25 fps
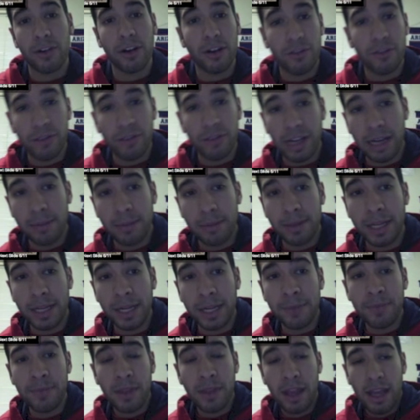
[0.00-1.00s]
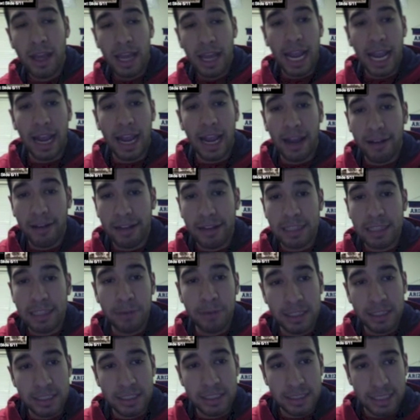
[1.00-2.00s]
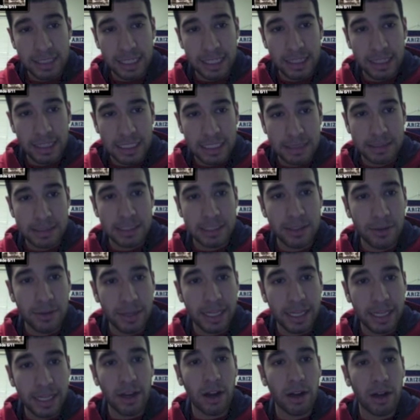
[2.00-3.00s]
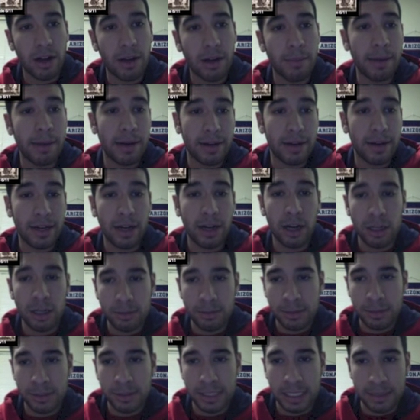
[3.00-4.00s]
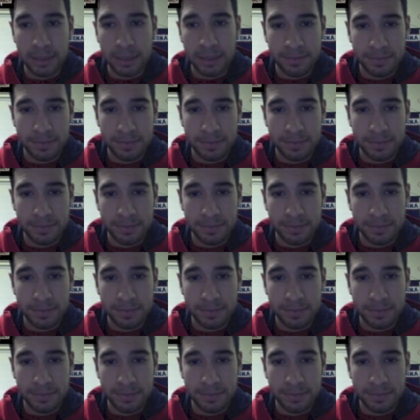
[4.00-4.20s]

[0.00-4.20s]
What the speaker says: family, and it's present in the Smithsonian American Art Museum.